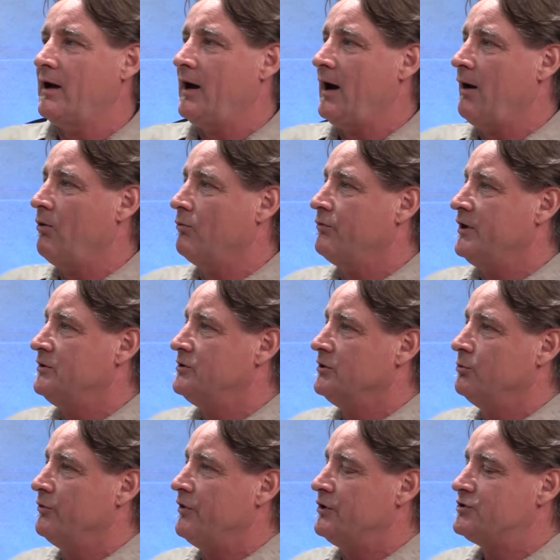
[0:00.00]
how they deal
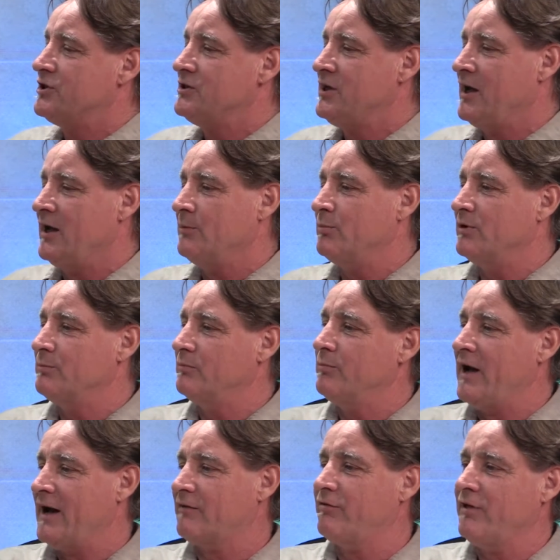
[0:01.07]
with it today, but
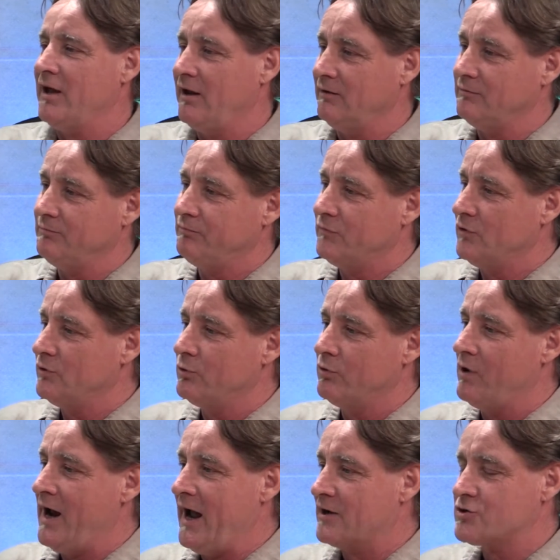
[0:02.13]
back then you
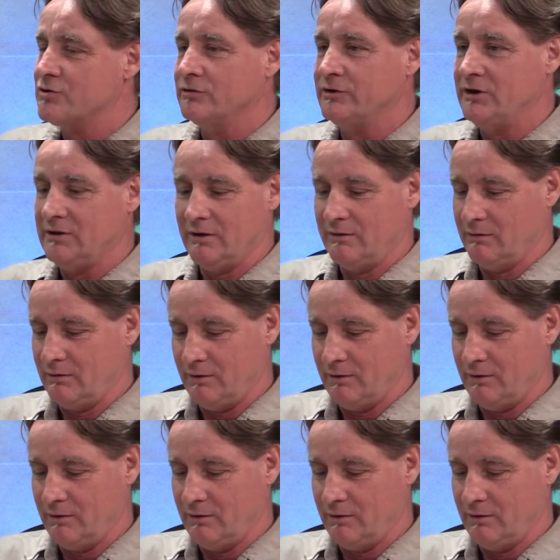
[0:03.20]
were actually